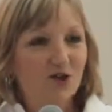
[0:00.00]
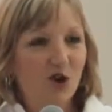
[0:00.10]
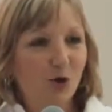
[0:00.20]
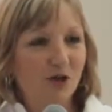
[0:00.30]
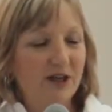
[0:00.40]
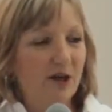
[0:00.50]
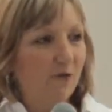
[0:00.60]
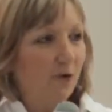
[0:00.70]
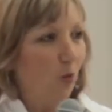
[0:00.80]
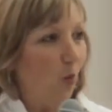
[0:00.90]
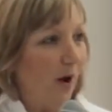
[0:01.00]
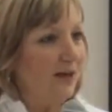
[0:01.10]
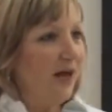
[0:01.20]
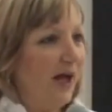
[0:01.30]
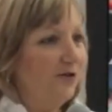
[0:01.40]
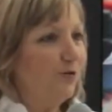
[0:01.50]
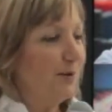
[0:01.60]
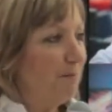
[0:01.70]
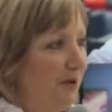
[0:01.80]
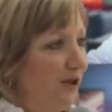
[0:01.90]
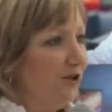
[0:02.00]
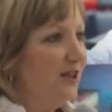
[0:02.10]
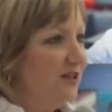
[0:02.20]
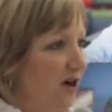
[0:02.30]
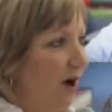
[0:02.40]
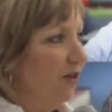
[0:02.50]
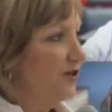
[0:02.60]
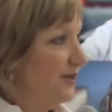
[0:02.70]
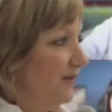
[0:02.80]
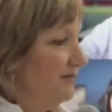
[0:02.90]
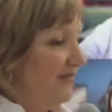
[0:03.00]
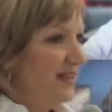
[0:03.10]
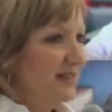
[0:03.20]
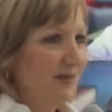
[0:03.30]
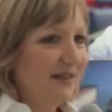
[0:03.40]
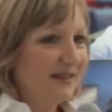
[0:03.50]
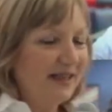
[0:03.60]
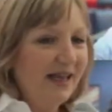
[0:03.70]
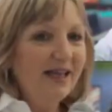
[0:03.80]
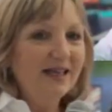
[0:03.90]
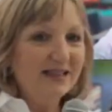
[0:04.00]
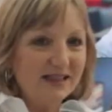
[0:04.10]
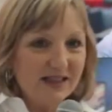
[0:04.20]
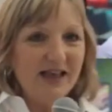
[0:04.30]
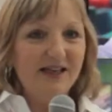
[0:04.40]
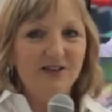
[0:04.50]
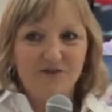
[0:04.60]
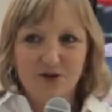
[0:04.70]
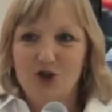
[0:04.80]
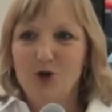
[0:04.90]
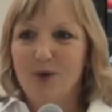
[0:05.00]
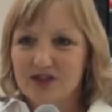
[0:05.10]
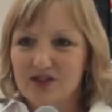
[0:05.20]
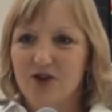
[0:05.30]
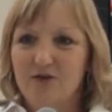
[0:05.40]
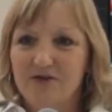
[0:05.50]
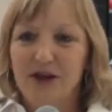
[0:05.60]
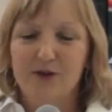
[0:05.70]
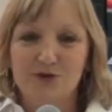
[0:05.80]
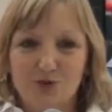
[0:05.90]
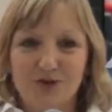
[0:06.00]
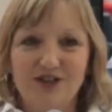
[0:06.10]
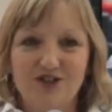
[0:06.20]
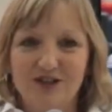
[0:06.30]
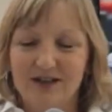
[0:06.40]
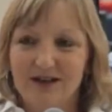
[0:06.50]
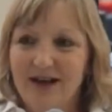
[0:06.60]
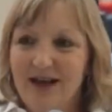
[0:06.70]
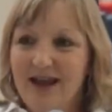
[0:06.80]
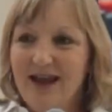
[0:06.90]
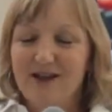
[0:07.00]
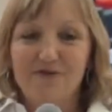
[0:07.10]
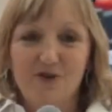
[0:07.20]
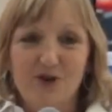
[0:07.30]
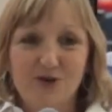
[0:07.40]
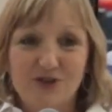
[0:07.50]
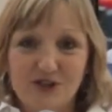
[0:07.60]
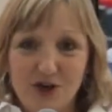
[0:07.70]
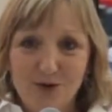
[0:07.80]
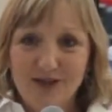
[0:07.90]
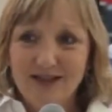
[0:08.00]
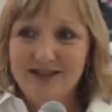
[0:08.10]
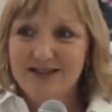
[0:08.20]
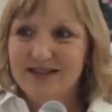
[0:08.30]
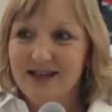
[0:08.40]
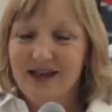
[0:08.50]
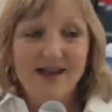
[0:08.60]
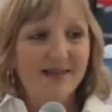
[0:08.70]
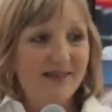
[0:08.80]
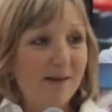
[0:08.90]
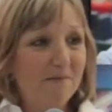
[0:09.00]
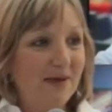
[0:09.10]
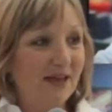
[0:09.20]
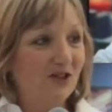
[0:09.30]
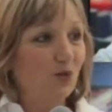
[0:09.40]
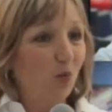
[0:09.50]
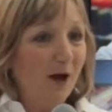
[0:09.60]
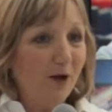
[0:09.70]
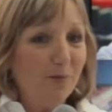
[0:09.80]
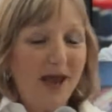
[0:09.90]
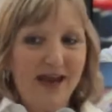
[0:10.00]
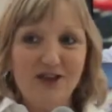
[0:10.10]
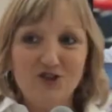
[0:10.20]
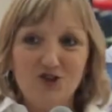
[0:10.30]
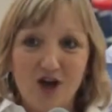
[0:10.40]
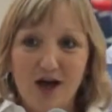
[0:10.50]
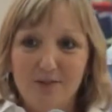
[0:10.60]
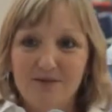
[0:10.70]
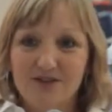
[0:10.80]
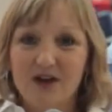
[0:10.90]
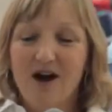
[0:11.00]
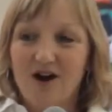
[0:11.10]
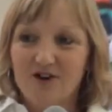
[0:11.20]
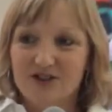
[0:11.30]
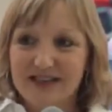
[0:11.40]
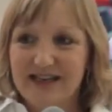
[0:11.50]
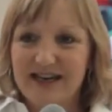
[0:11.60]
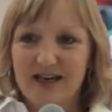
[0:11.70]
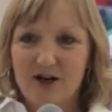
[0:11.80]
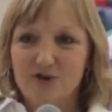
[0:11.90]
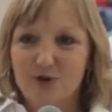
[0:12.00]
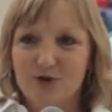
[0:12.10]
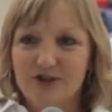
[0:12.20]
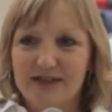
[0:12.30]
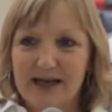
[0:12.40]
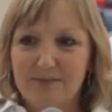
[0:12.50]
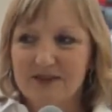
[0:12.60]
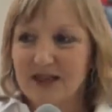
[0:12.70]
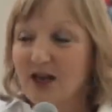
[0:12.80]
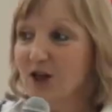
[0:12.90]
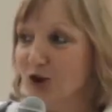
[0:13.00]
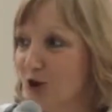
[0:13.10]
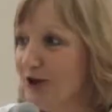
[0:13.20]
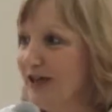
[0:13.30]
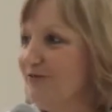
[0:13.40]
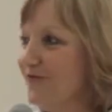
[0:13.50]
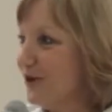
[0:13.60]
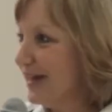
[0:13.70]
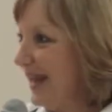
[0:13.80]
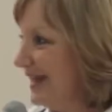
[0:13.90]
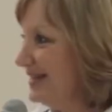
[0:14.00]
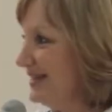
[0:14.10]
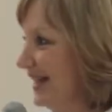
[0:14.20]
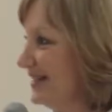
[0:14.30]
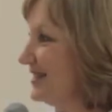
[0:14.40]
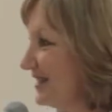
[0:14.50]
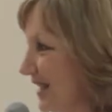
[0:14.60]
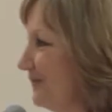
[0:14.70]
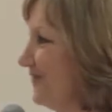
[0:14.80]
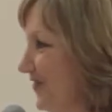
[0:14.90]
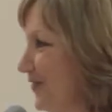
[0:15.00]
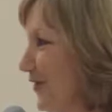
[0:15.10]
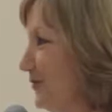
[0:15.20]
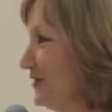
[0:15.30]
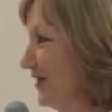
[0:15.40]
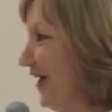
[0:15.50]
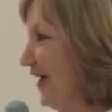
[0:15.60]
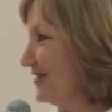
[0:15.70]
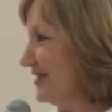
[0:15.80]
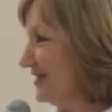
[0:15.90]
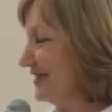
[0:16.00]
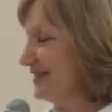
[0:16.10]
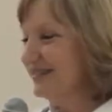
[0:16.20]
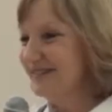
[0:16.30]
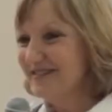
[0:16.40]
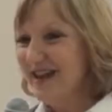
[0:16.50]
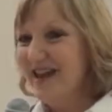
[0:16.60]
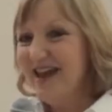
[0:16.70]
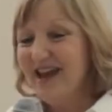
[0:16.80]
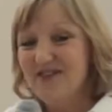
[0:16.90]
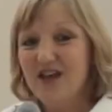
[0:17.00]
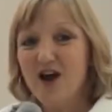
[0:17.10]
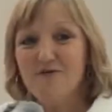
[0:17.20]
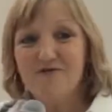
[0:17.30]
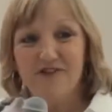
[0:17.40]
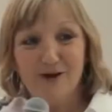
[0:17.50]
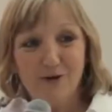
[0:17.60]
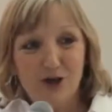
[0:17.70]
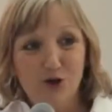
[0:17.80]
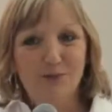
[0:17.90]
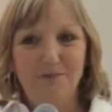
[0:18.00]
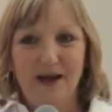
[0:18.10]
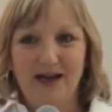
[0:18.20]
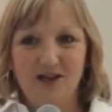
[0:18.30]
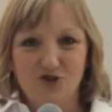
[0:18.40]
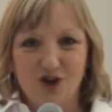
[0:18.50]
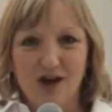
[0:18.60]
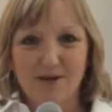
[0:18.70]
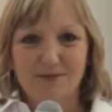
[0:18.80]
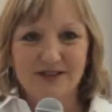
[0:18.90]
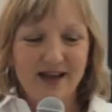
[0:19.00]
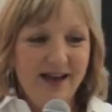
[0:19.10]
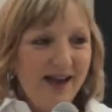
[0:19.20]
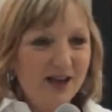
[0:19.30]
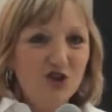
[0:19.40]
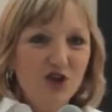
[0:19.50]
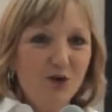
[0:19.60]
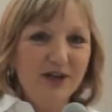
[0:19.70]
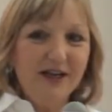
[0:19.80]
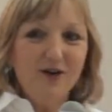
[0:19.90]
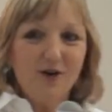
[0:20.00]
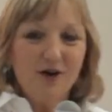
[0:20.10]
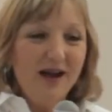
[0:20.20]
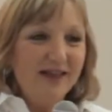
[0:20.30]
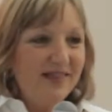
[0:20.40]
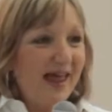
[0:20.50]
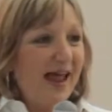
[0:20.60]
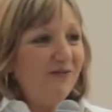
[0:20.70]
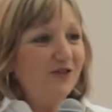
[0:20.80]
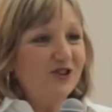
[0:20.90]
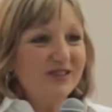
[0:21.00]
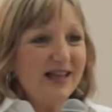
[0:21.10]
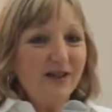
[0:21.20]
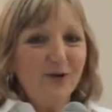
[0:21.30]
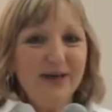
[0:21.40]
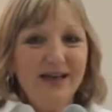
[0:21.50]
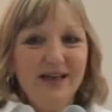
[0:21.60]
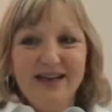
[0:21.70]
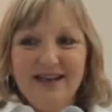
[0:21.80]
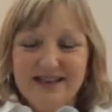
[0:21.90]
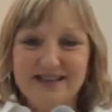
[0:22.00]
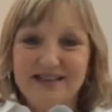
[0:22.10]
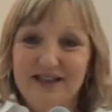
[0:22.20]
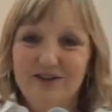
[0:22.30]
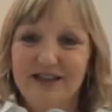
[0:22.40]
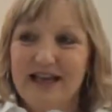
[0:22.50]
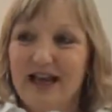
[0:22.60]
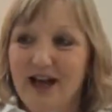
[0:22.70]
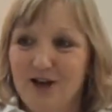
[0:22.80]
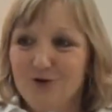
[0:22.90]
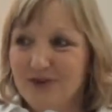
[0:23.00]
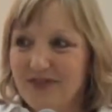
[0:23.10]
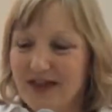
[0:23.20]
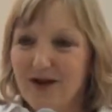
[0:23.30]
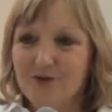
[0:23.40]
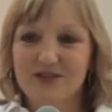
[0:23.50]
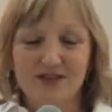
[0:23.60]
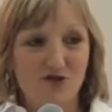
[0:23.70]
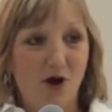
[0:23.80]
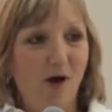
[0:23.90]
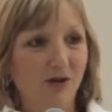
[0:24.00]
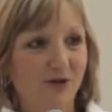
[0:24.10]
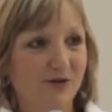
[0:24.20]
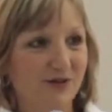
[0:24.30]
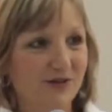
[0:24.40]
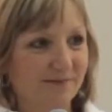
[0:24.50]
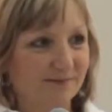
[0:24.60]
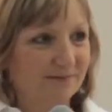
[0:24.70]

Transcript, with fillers: totaling over $100 billion of investments slated for the U.S. Gulf Coast region. And for Houstonians, that means well paying jobs are sitting at our doorsteps looking for candidates to come fill those slots. And they are very good paying jobs. As shown here, the average salary is nearly $100,000